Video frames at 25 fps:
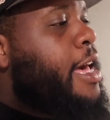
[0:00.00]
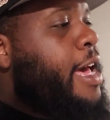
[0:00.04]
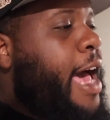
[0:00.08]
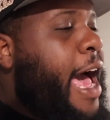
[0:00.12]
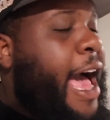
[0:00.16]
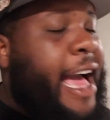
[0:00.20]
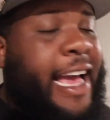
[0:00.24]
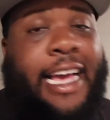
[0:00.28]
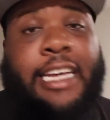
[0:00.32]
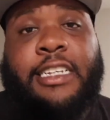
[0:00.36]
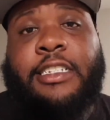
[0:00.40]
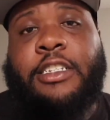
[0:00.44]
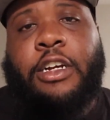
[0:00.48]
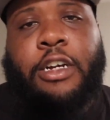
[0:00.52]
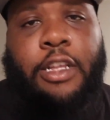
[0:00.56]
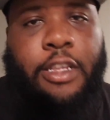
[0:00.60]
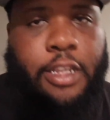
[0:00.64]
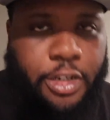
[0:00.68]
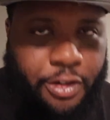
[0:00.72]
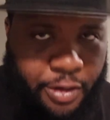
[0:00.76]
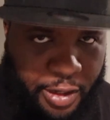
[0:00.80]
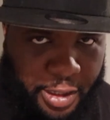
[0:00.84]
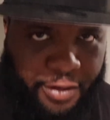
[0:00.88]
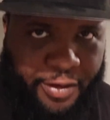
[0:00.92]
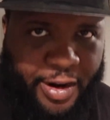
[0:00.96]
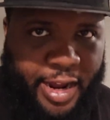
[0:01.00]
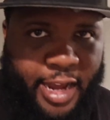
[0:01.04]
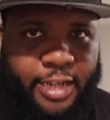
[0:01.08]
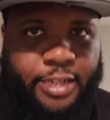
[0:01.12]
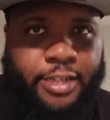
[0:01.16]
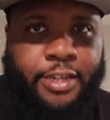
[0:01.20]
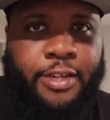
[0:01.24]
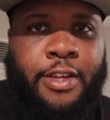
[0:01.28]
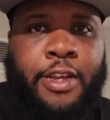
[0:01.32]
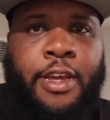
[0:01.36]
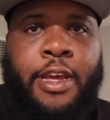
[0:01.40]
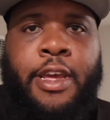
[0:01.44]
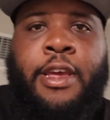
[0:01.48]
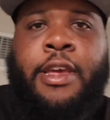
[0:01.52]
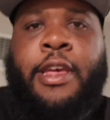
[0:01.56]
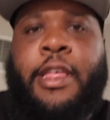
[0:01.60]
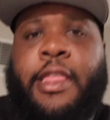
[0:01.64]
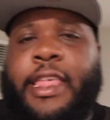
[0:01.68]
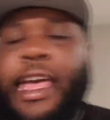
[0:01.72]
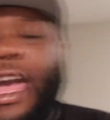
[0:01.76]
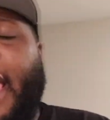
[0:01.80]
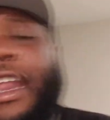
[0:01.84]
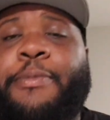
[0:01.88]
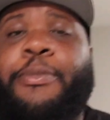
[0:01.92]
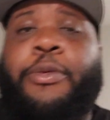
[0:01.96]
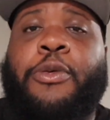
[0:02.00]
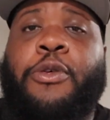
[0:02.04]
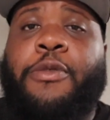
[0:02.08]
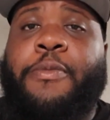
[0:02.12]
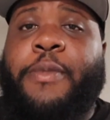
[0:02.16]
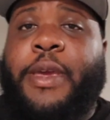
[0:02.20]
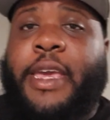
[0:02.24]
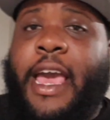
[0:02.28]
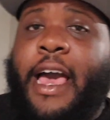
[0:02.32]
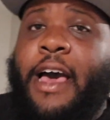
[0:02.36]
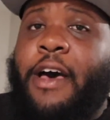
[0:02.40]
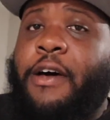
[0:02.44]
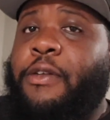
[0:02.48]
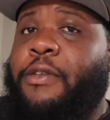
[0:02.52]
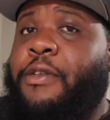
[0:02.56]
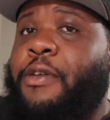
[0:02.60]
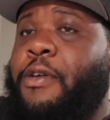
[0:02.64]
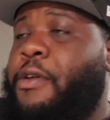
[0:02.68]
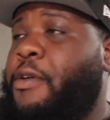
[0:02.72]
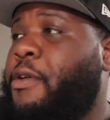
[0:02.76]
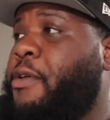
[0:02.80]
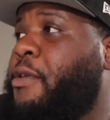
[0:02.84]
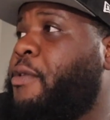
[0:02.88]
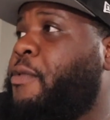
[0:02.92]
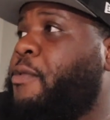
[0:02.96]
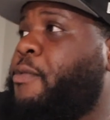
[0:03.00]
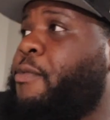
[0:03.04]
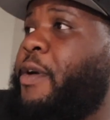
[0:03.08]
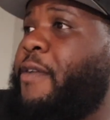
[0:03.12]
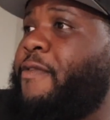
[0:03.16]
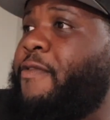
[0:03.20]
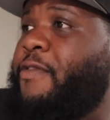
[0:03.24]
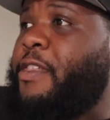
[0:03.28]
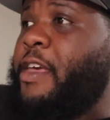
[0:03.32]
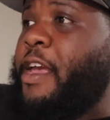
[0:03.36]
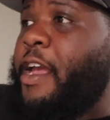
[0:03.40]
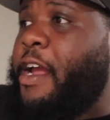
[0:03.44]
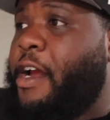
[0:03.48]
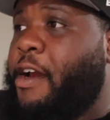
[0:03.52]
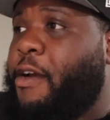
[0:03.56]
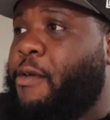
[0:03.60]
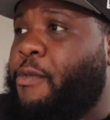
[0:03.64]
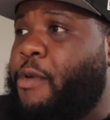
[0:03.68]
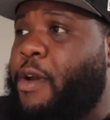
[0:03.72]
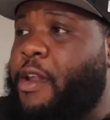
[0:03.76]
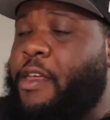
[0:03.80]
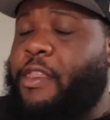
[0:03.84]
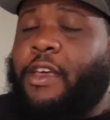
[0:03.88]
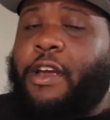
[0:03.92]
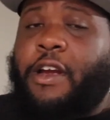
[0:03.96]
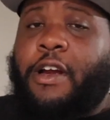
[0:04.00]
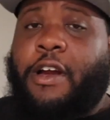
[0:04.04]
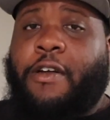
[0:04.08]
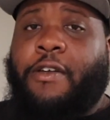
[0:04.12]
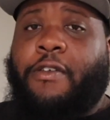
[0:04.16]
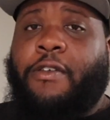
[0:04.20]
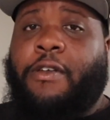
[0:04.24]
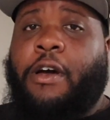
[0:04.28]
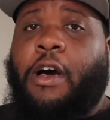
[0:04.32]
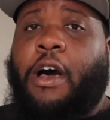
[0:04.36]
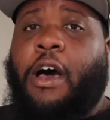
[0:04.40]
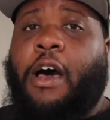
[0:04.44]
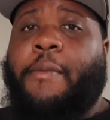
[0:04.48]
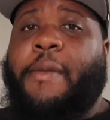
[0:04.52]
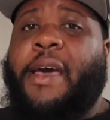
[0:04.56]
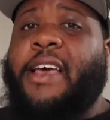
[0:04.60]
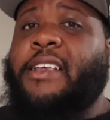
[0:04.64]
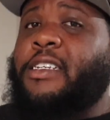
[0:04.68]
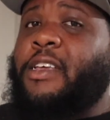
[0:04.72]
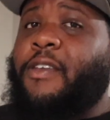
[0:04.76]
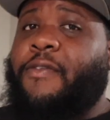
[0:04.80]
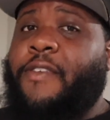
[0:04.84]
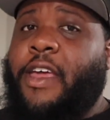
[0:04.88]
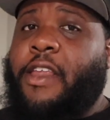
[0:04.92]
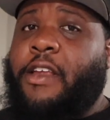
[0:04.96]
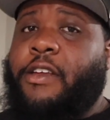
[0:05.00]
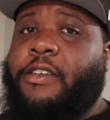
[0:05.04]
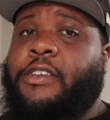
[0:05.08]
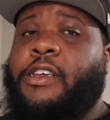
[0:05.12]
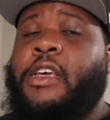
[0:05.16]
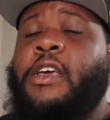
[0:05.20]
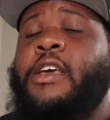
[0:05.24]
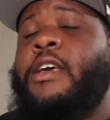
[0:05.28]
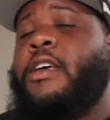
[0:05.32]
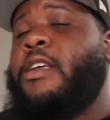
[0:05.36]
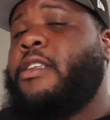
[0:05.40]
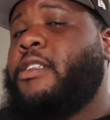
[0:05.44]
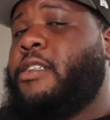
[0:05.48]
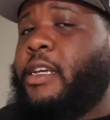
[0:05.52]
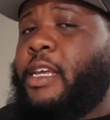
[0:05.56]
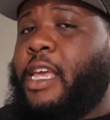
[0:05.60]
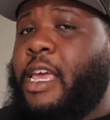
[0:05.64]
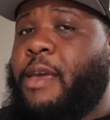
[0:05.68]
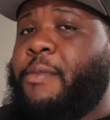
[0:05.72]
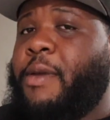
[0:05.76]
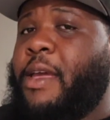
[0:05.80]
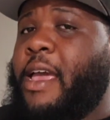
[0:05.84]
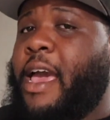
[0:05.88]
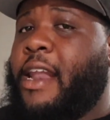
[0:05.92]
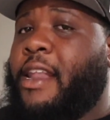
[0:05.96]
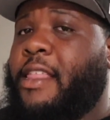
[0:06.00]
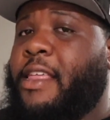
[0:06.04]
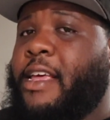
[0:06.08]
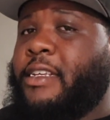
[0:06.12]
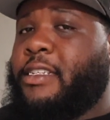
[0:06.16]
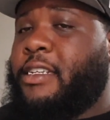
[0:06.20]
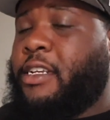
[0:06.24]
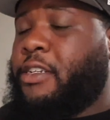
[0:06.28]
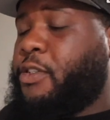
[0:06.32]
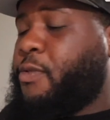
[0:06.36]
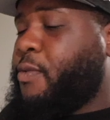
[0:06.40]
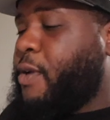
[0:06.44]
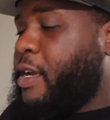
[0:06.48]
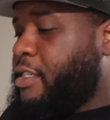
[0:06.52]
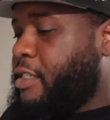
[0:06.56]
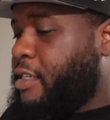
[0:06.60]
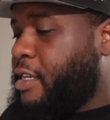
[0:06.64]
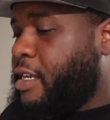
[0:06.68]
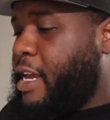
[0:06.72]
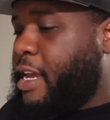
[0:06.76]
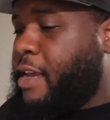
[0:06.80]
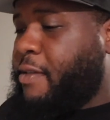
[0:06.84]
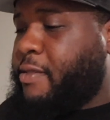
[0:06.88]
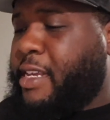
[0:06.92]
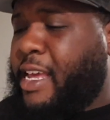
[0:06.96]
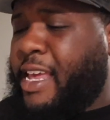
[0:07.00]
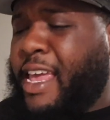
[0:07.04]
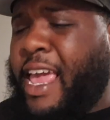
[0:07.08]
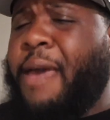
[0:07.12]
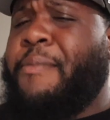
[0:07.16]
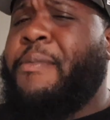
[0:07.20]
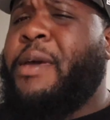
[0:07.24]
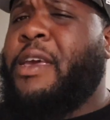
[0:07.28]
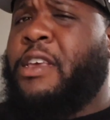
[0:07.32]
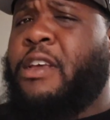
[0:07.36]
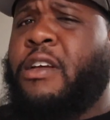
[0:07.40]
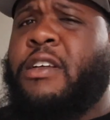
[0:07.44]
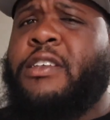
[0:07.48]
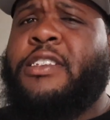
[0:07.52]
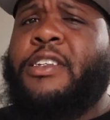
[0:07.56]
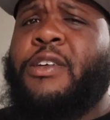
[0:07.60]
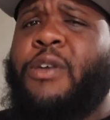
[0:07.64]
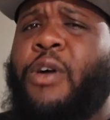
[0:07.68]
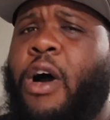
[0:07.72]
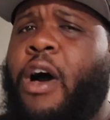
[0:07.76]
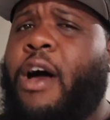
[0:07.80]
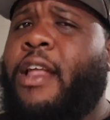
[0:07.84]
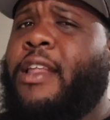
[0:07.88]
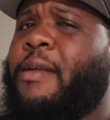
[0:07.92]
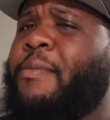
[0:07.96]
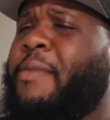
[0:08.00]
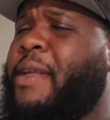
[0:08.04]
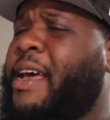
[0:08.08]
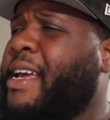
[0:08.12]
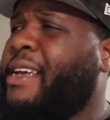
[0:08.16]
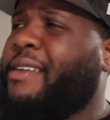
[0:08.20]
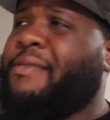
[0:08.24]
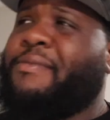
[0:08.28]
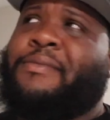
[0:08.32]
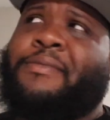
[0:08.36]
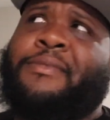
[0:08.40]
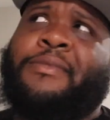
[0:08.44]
I got stuck on the train tracks. They had to pull me out with their one of their um, excavators to get me out of that situation. And he was like, "Yeah, man, you can still haul." I'm like,